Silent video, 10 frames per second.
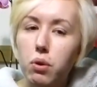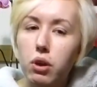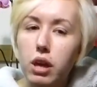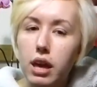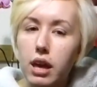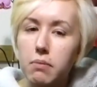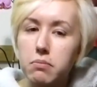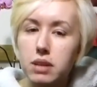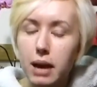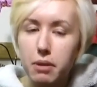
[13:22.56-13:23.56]
hear
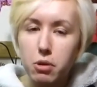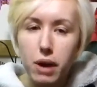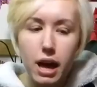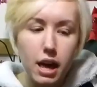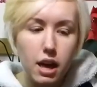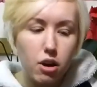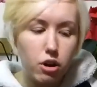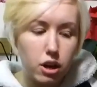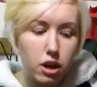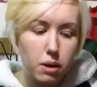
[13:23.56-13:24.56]
him tapping away
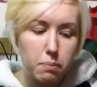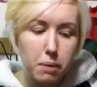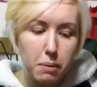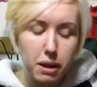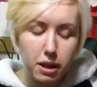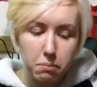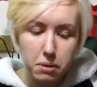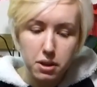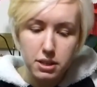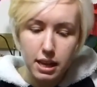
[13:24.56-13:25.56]
on a public
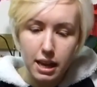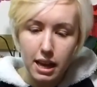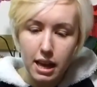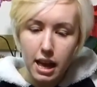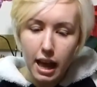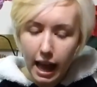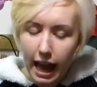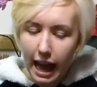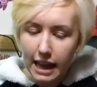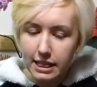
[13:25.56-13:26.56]
computer,
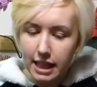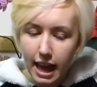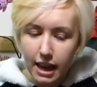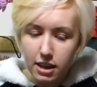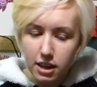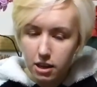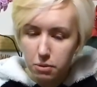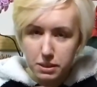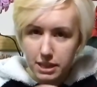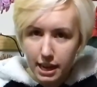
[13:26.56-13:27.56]
and then he'll
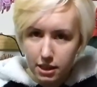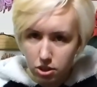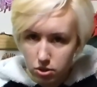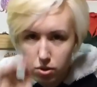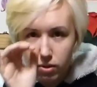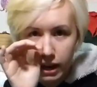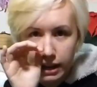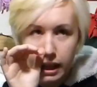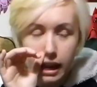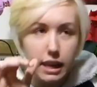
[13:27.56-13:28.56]
be telling the story,
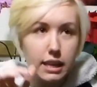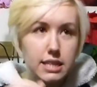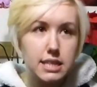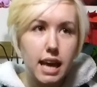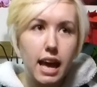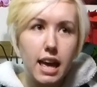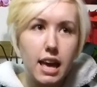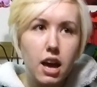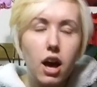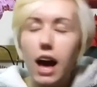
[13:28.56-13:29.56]
and then he'll say,
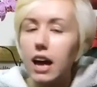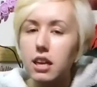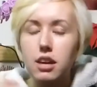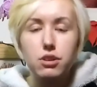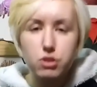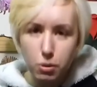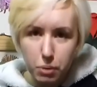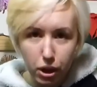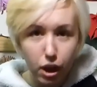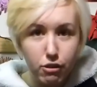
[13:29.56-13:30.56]
hey, you stop
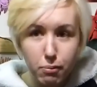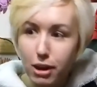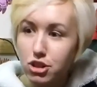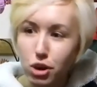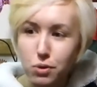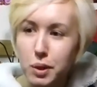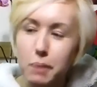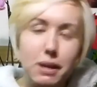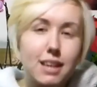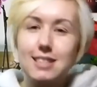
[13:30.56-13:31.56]
looking over my shoulder,
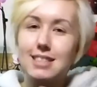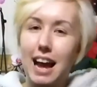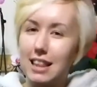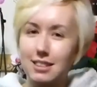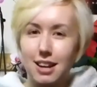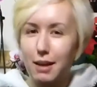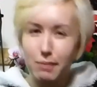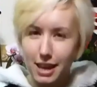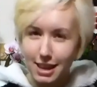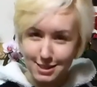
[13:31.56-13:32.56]
because at the time
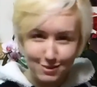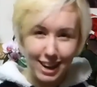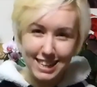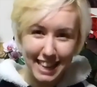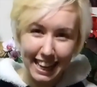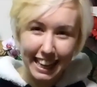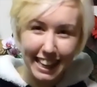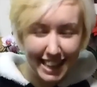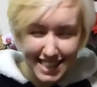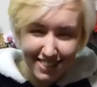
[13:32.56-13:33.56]
he is writing
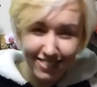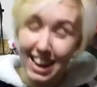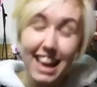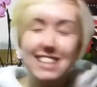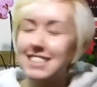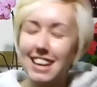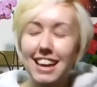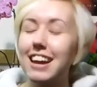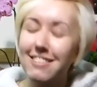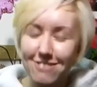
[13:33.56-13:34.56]
someone. It's
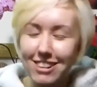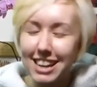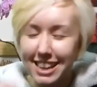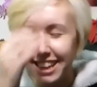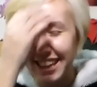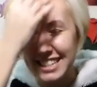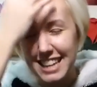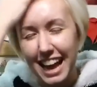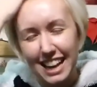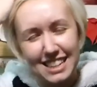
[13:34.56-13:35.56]
really good,
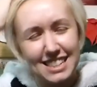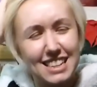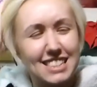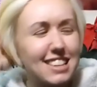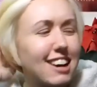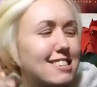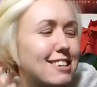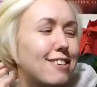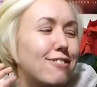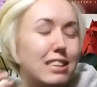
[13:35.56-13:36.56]
and it starts
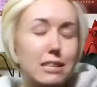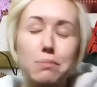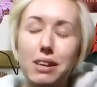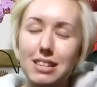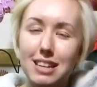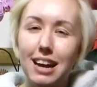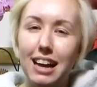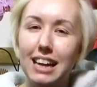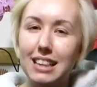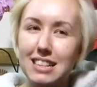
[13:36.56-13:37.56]
off with his brother
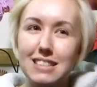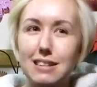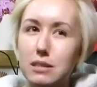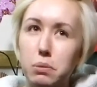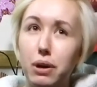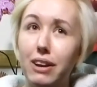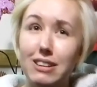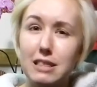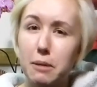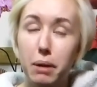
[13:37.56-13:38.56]
dying. This isn't a spoiler,
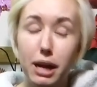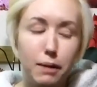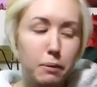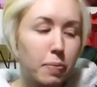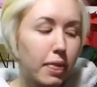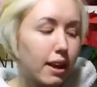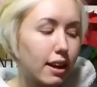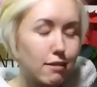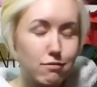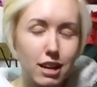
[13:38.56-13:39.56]
it's in the blurb.
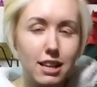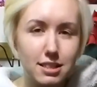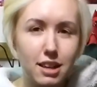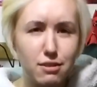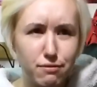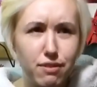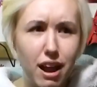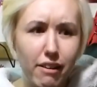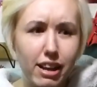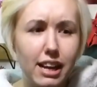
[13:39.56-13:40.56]
It really starts off
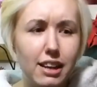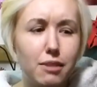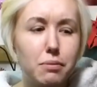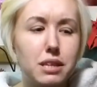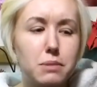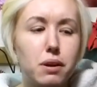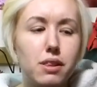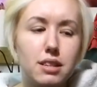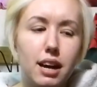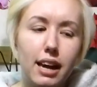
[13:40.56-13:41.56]
very early on with his brother
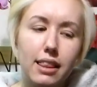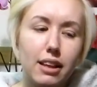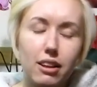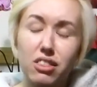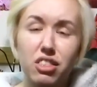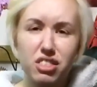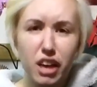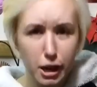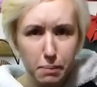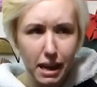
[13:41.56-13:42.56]
dying, I think like the
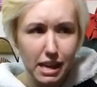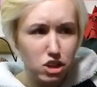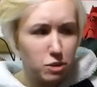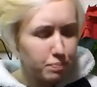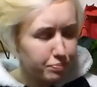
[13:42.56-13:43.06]
third page.